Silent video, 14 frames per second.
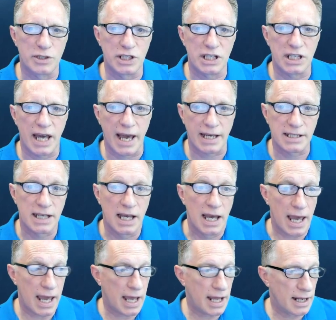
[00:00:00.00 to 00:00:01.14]
GDAX.
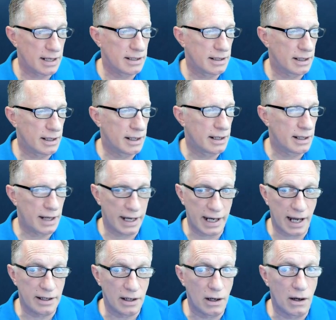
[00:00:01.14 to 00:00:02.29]
And I
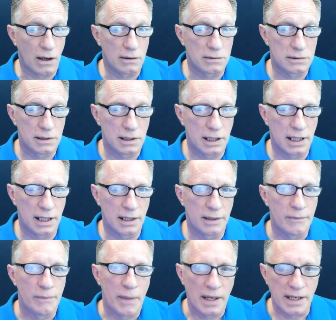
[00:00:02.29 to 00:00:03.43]
got it all.
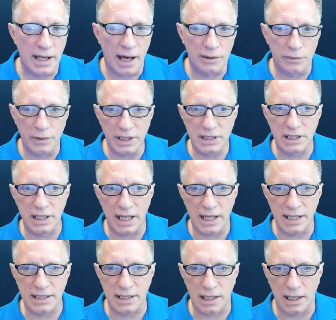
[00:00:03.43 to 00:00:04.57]
Now the reason it
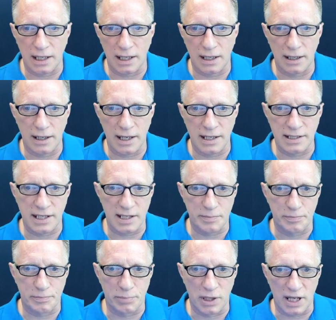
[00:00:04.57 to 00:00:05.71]
says
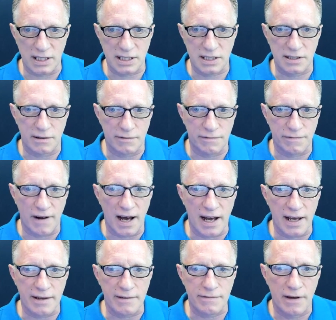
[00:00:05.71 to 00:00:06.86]

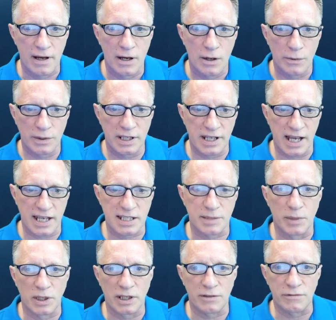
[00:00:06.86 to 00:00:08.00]
+5 with the decimal in